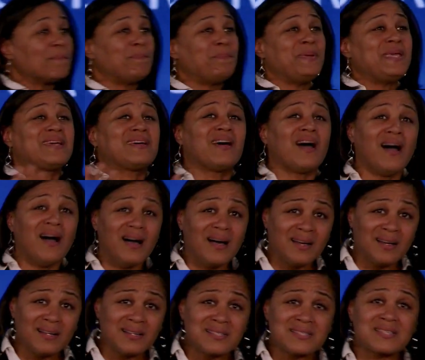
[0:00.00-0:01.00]

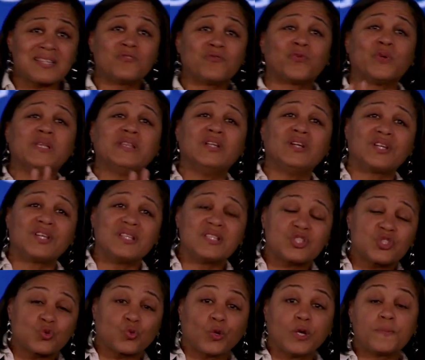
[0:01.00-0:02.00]
Because if we look in
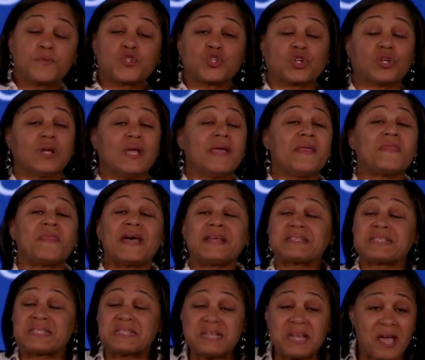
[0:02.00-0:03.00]
scripture,
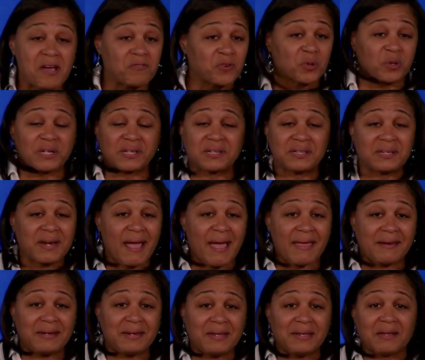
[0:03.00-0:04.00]
that's never a good
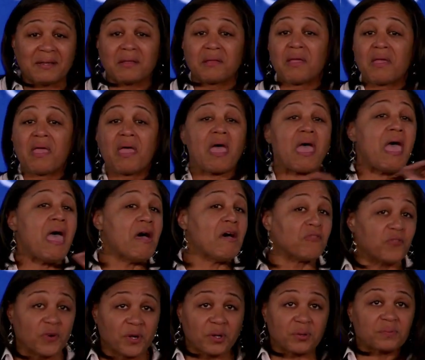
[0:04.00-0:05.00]
idea,
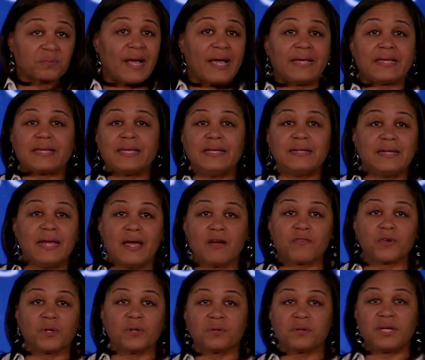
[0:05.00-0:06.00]
ever. Like it
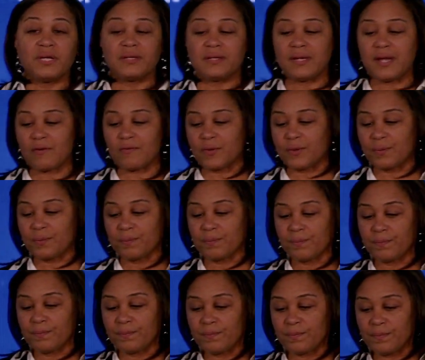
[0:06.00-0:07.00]
never, it never,
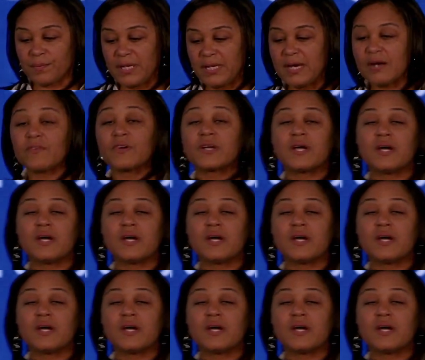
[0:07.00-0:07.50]
it never